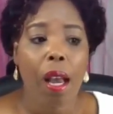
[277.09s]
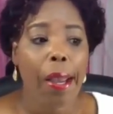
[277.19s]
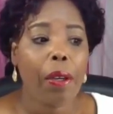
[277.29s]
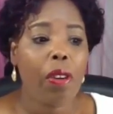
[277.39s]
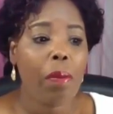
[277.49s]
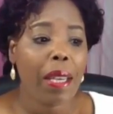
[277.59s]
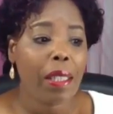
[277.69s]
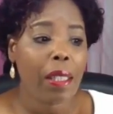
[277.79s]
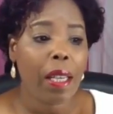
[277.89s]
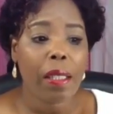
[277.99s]
I know in my
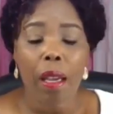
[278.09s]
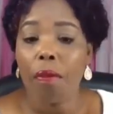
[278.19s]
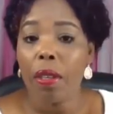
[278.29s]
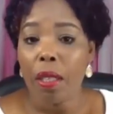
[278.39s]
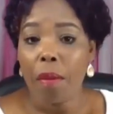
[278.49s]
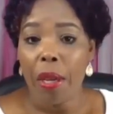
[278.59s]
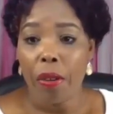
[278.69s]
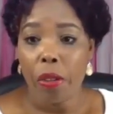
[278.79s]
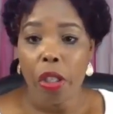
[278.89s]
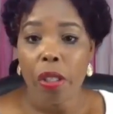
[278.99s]
state, every time I
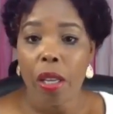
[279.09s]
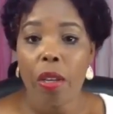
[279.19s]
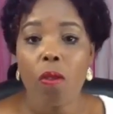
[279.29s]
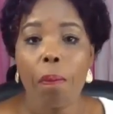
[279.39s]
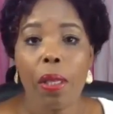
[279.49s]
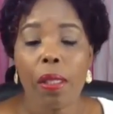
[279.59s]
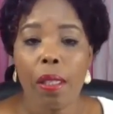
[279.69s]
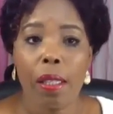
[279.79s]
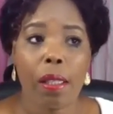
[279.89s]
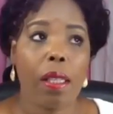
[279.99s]
register a new
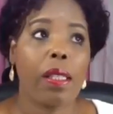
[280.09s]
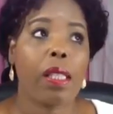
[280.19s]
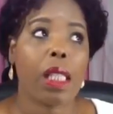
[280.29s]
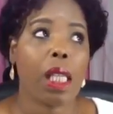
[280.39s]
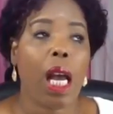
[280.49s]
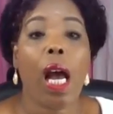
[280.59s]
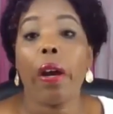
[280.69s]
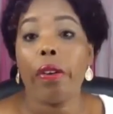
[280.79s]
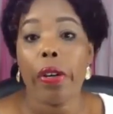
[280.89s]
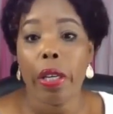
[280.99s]
business, it's
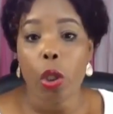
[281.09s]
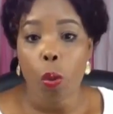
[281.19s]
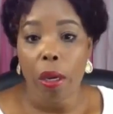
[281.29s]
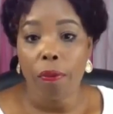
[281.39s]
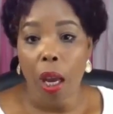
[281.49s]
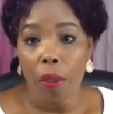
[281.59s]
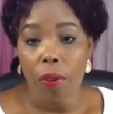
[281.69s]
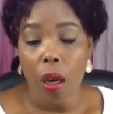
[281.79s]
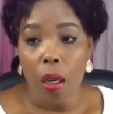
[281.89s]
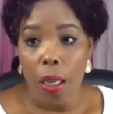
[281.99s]

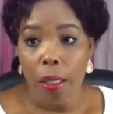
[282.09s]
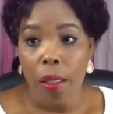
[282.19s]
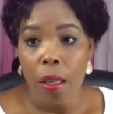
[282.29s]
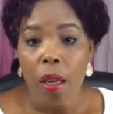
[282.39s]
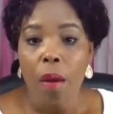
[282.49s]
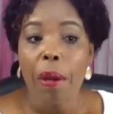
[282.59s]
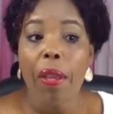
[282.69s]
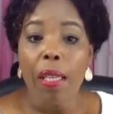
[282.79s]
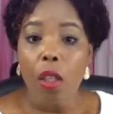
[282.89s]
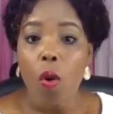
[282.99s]
$125. But
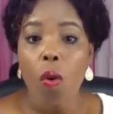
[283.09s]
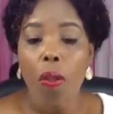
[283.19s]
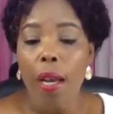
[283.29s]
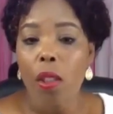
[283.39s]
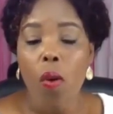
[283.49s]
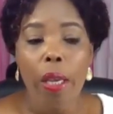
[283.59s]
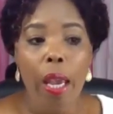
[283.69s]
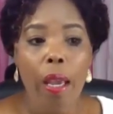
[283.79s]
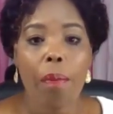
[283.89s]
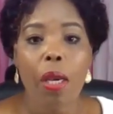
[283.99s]
that's cool, that's
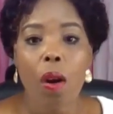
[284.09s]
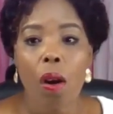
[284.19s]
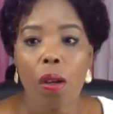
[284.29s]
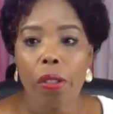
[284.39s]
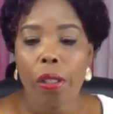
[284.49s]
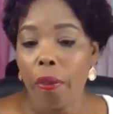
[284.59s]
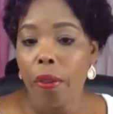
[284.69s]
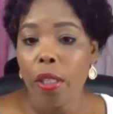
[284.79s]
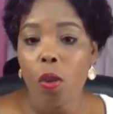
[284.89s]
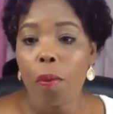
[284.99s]
okay, because
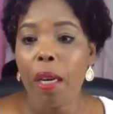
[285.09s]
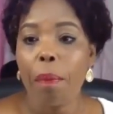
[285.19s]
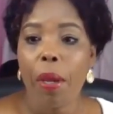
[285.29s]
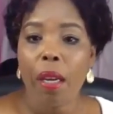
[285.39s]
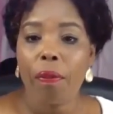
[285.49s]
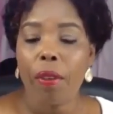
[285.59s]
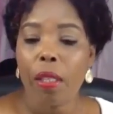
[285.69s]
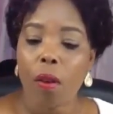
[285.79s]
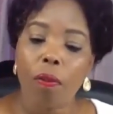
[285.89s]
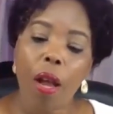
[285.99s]
there's so many
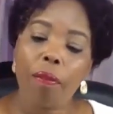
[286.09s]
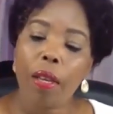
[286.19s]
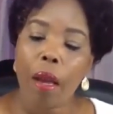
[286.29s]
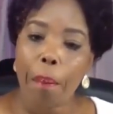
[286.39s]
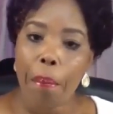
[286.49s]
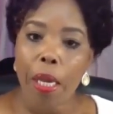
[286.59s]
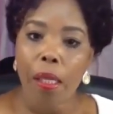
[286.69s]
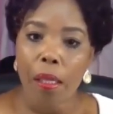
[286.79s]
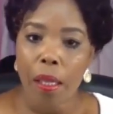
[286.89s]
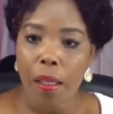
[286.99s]
benefits of having a
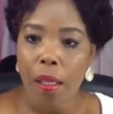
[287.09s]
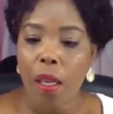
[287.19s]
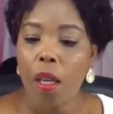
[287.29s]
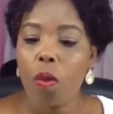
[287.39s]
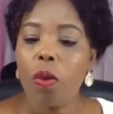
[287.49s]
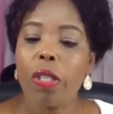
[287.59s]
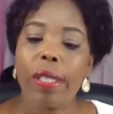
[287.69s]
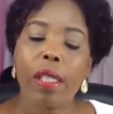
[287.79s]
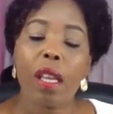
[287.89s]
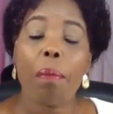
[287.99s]
business which
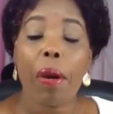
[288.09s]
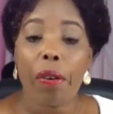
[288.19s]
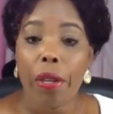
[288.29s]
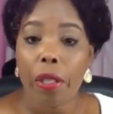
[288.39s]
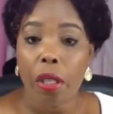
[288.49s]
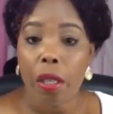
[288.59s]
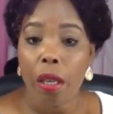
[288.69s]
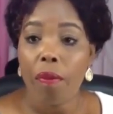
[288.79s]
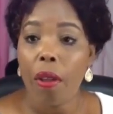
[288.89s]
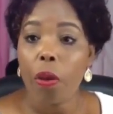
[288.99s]
is separate,
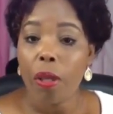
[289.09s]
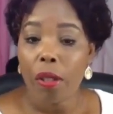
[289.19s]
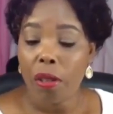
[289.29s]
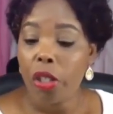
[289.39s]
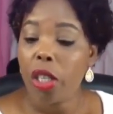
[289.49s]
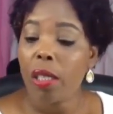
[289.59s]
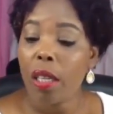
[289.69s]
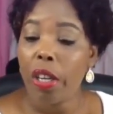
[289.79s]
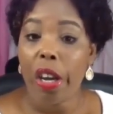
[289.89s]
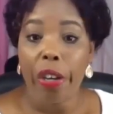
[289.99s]
even though it's
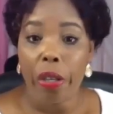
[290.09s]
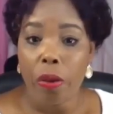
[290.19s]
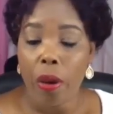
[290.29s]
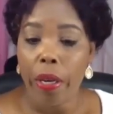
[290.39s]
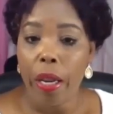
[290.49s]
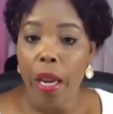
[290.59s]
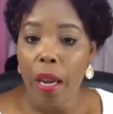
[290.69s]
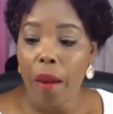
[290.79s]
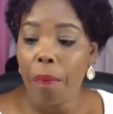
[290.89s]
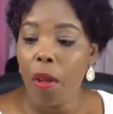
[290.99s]
registered under your
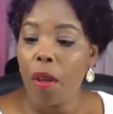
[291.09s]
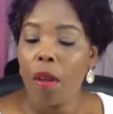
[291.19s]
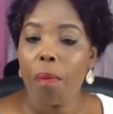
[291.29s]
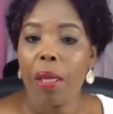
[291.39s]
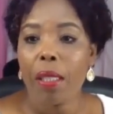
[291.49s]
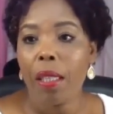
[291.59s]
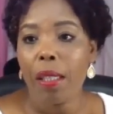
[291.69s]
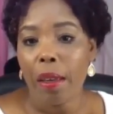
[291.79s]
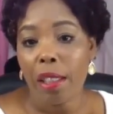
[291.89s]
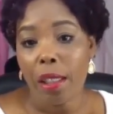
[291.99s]
name, but
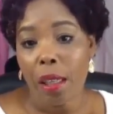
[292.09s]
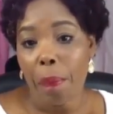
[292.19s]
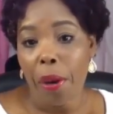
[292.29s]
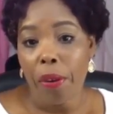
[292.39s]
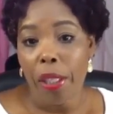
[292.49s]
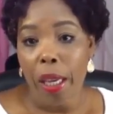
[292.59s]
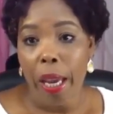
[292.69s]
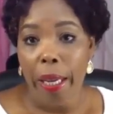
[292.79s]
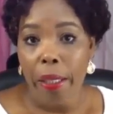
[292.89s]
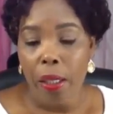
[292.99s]
it's a separate
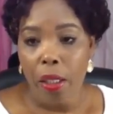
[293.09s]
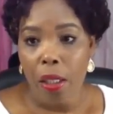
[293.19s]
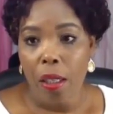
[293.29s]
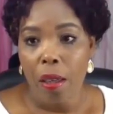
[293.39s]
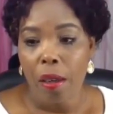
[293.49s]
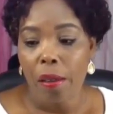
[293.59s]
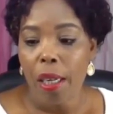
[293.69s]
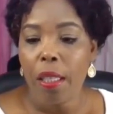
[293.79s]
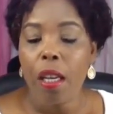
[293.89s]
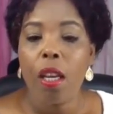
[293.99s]
entity. All
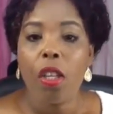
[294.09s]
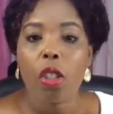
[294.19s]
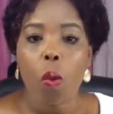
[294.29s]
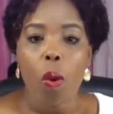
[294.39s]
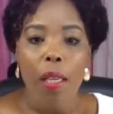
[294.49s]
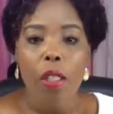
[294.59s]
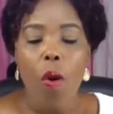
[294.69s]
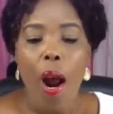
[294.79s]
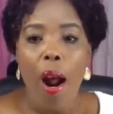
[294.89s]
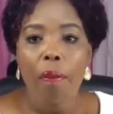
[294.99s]
right, so once
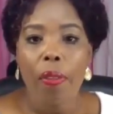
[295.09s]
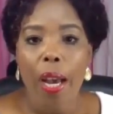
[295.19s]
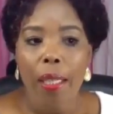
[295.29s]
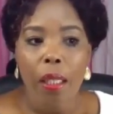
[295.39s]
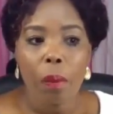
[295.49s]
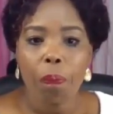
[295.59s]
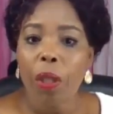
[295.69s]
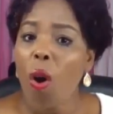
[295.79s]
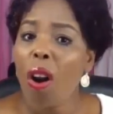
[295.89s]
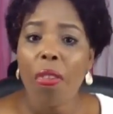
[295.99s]
you have that,
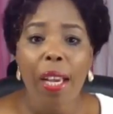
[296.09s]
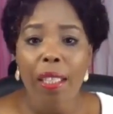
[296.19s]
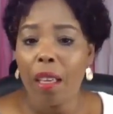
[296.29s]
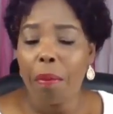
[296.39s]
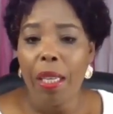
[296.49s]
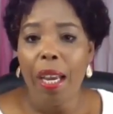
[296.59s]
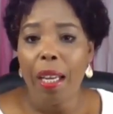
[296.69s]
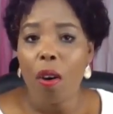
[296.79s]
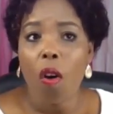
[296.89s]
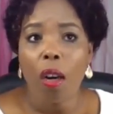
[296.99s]
all that can be
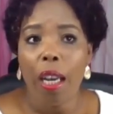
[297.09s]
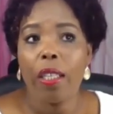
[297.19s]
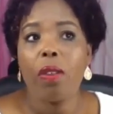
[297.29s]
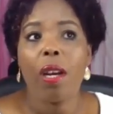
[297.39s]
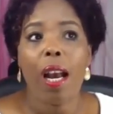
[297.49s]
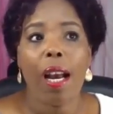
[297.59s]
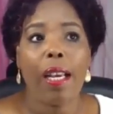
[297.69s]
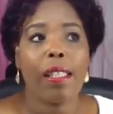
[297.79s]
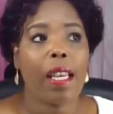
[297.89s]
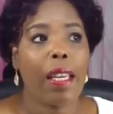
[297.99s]
done online, you
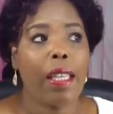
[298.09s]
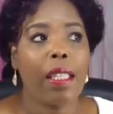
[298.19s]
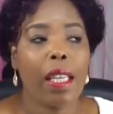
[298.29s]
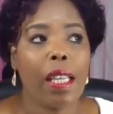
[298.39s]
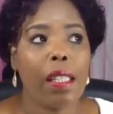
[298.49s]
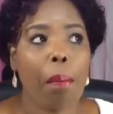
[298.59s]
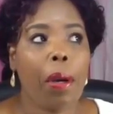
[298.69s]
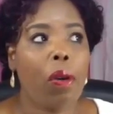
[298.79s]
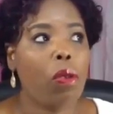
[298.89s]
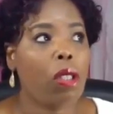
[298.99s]
guys, and it takes
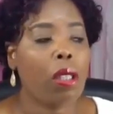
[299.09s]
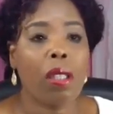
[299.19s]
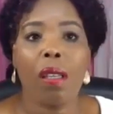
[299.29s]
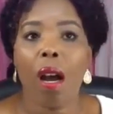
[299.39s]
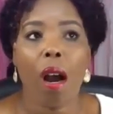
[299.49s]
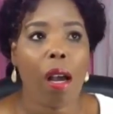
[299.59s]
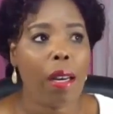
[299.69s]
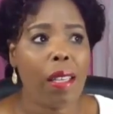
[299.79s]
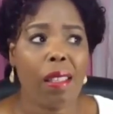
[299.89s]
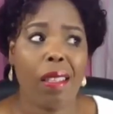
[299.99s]
about,
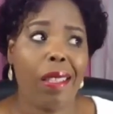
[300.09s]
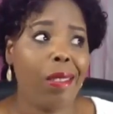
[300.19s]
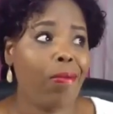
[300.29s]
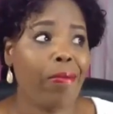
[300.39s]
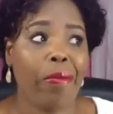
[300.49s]
honestly,